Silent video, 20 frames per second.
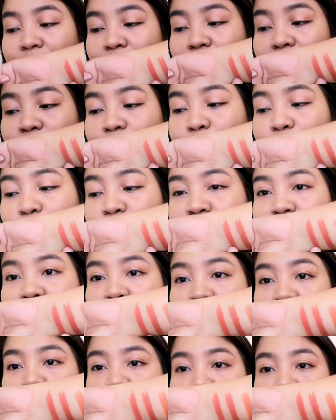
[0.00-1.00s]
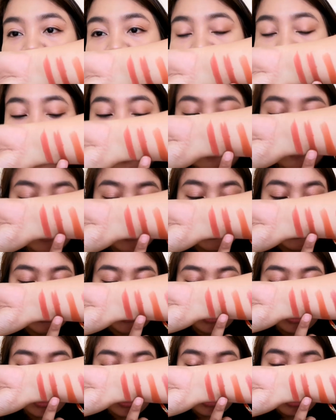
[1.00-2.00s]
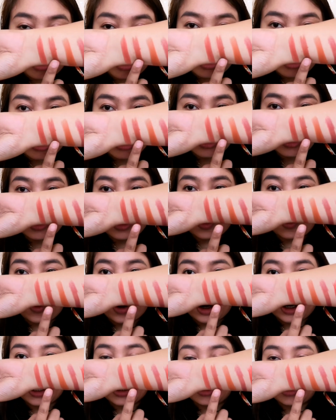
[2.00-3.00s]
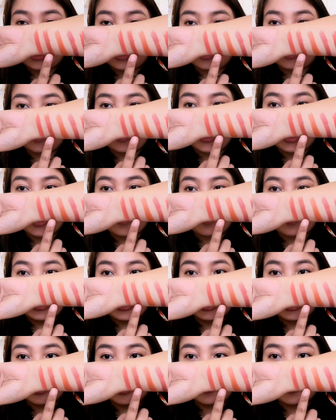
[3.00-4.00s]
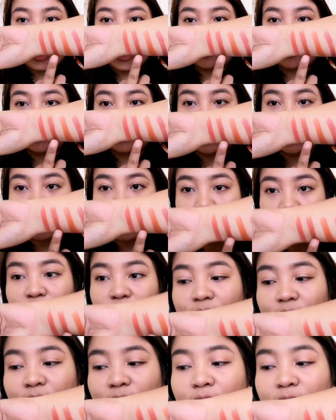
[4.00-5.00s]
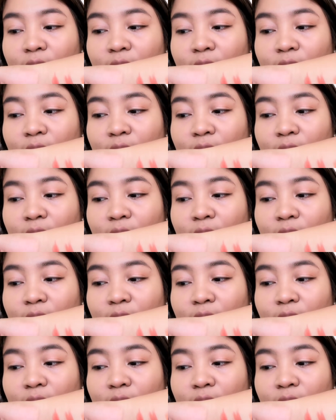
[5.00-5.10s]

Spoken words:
And for this one, the Mood, this is the one with the peachy brown tone.